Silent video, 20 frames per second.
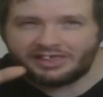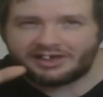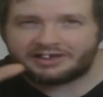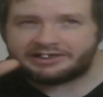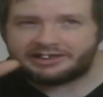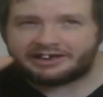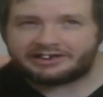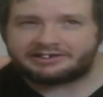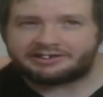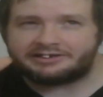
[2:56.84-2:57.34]

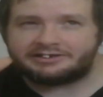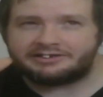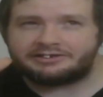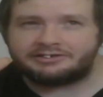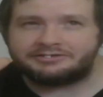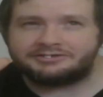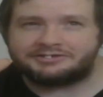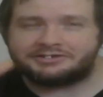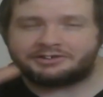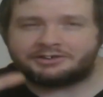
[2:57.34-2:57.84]
like
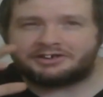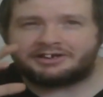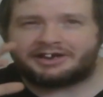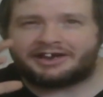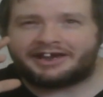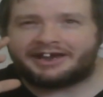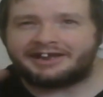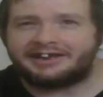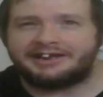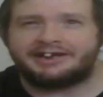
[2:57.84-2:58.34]
the
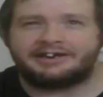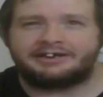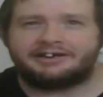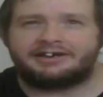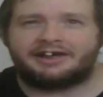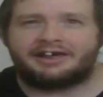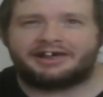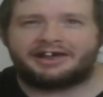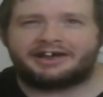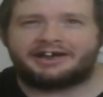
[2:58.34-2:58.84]
ending
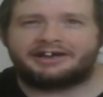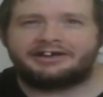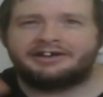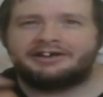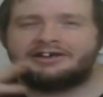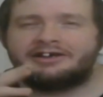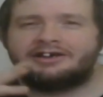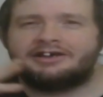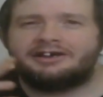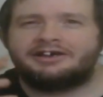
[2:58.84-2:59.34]
like
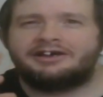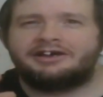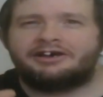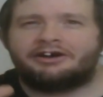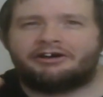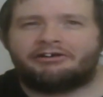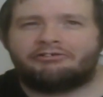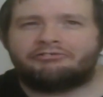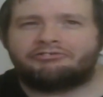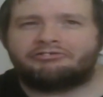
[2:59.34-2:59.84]

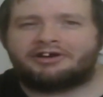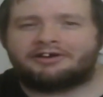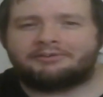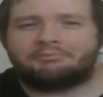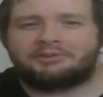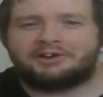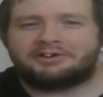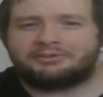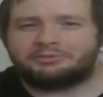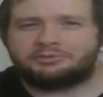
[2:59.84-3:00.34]
of
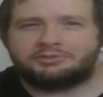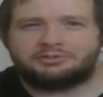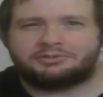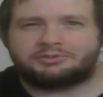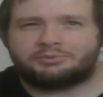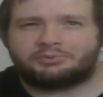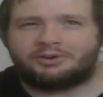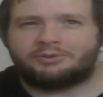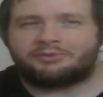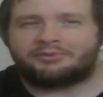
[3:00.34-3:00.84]
Beetlejuice
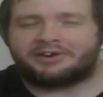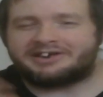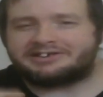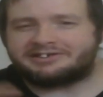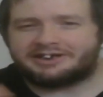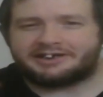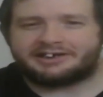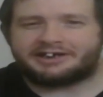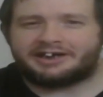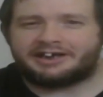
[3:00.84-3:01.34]
1 where he's
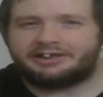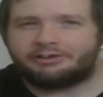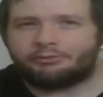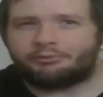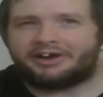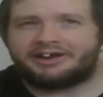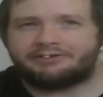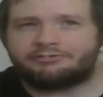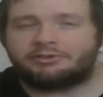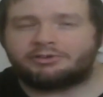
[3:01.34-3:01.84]
like in the
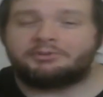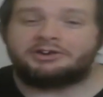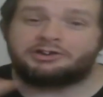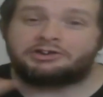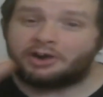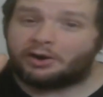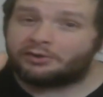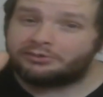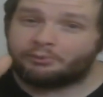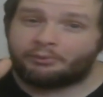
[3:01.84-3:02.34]
waiting room. It showed the